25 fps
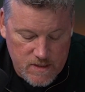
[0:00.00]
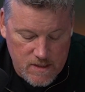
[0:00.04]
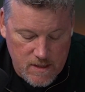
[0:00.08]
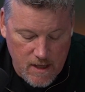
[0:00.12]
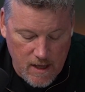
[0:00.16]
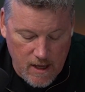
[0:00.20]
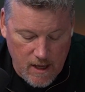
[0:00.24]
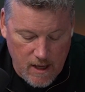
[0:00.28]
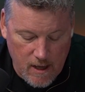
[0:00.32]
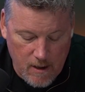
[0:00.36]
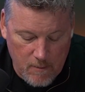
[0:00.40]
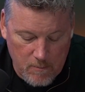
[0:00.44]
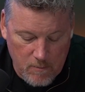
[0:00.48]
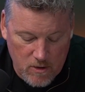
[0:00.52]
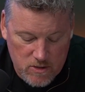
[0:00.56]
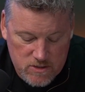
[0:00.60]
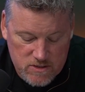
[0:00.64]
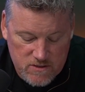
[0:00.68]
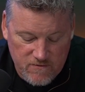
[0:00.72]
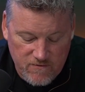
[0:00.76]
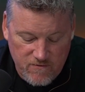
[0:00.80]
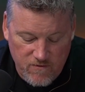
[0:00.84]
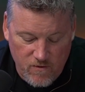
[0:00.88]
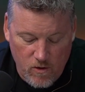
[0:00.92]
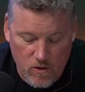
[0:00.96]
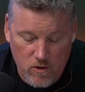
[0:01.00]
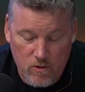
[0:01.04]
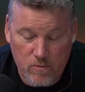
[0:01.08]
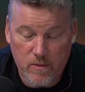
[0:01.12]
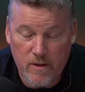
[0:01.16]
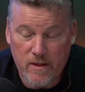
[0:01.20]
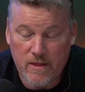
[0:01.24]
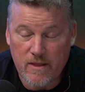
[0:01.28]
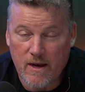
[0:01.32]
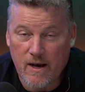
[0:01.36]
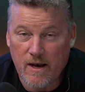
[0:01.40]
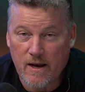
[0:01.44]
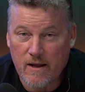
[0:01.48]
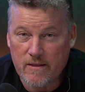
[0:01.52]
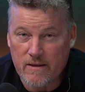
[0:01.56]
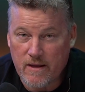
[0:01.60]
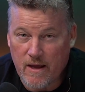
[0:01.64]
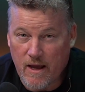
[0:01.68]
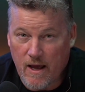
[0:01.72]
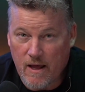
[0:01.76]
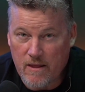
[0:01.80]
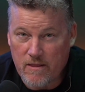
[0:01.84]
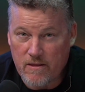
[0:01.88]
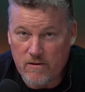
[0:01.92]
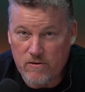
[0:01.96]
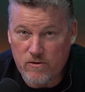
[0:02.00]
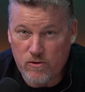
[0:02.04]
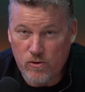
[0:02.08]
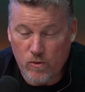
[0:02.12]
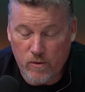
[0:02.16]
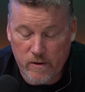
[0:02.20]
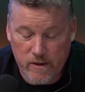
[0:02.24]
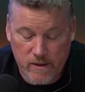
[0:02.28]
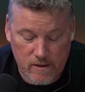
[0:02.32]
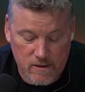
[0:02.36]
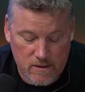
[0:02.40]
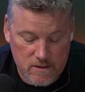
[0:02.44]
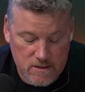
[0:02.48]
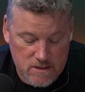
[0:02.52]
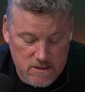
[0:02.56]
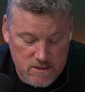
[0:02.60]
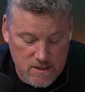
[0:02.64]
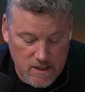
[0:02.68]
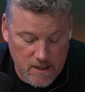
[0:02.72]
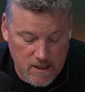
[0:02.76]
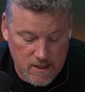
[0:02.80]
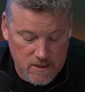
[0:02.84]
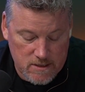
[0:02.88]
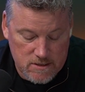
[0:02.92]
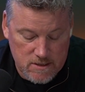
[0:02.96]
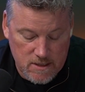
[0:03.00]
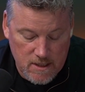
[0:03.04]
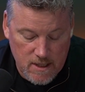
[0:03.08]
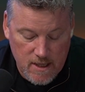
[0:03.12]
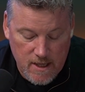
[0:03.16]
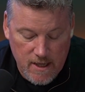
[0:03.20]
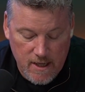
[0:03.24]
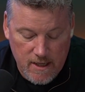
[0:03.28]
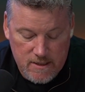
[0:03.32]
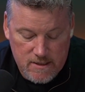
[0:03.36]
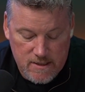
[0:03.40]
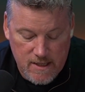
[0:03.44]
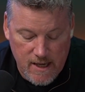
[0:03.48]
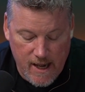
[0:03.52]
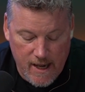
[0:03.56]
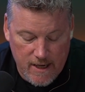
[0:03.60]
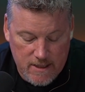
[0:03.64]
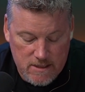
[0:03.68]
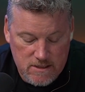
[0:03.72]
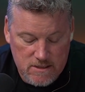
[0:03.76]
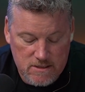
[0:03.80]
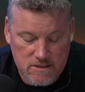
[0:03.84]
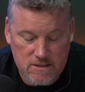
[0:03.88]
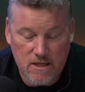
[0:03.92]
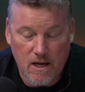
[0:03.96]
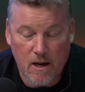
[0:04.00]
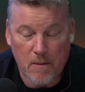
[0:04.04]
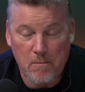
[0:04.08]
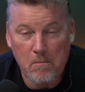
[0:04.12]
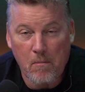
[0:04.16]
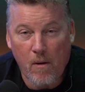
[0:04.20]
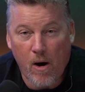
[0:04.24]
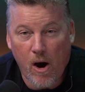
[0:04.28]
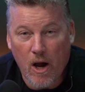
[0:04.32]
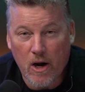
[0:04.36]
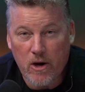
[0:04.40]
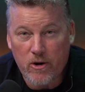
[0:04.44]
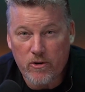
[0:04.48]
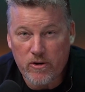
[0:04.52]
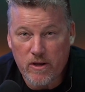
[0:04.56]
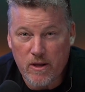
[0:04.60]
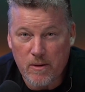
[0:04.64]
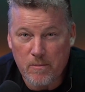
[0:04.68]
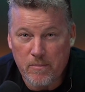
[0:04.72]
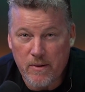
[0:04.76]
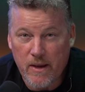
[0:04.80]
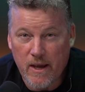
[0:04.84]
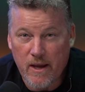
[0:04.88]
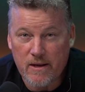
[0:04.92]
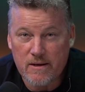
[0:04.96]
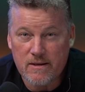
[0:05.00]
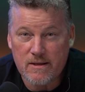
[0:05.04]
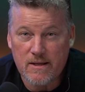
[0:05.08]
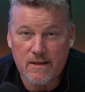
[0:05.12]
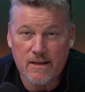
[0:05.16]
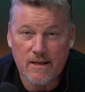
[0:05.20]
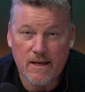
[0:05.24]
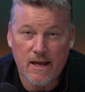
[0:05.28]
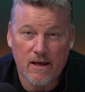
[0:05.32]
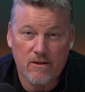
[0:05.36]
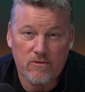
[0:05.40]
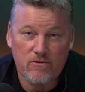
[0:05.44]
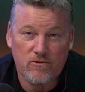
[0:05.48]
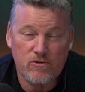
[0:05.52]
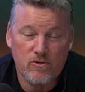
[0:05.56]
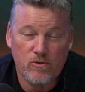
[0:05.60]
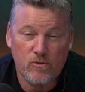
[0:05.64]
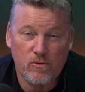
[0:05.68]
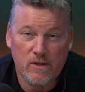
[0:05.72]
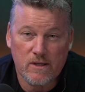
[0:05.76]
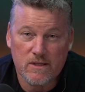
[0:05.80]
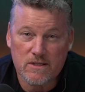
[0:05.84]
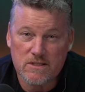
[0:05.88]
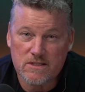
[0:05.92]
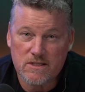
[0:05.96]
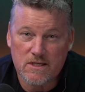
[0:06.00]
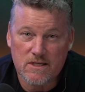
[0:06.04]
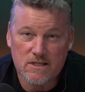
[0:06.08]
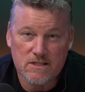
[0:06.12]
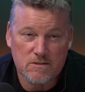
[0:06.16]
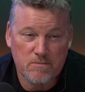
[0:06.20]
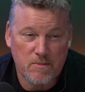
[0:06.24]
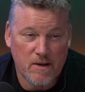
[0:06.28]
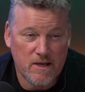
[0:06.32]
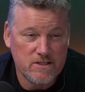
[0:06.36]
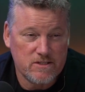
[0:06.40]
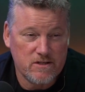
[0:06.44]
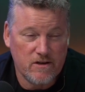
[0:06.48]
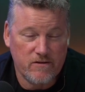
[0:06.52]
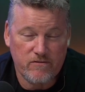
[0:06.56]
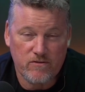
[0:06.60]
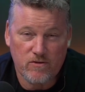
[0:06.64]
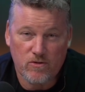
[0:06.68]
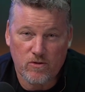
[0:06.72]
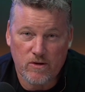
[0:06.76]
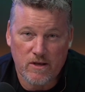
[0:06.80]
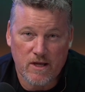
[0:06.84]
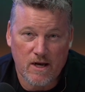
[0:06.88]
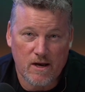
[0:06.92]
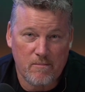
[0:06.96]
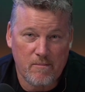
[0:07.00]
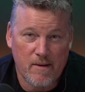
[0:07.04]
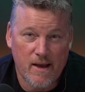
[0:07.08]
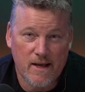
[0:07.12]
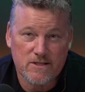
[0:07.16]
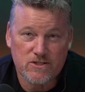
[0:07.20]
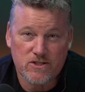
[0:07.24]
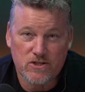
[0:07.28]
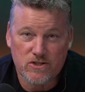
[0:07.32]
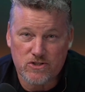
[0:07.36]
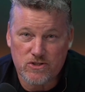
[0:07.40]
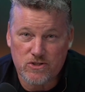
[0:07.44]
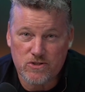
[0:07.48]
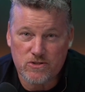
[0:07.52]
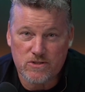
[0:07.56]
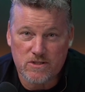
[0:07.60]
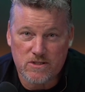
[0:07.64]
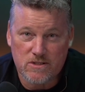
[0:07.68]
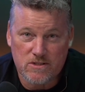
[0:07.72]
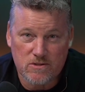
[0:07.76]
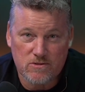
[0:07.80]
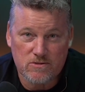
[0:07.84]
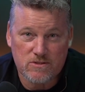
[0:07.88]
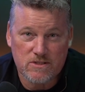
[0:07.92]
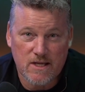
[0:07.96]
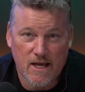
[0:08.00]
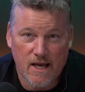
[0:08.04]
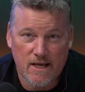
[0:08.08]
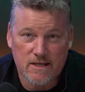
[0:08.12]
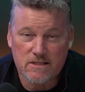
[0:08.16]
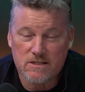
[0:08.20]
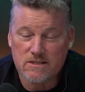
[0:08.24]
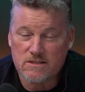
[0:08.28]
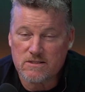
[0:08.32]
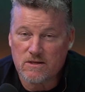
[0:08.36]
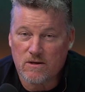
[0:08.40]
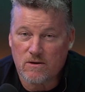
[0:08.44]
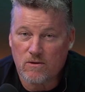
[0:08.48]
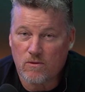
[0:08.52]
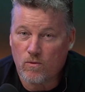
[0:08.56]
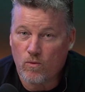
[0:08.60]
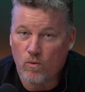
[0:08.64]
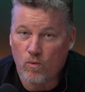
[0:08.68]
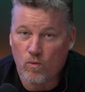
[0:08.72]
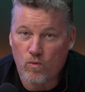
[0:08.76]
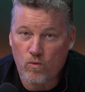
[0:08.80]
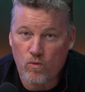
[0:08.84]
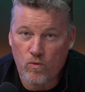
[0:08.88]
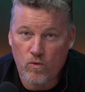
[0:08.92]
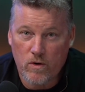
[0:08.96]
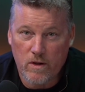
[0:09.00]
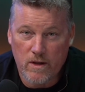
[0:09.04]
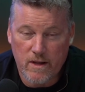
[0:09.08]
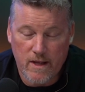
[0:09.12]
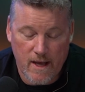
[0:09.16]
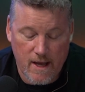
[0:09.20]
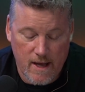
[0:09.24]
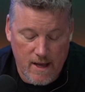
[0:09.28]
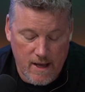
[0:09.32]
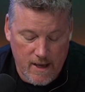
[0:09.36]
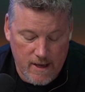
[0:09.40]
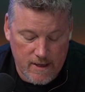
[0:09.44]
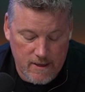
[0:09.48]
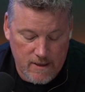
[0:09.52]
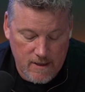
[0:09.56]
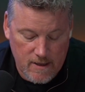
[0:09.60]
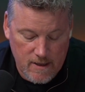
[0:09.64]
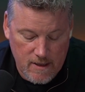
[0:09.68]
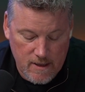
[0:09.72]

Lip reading: most affordable than the other New England states. Taxes are moderate compared to the other New England states, especially if you're looking at Massachusetts. Those taxes are really high.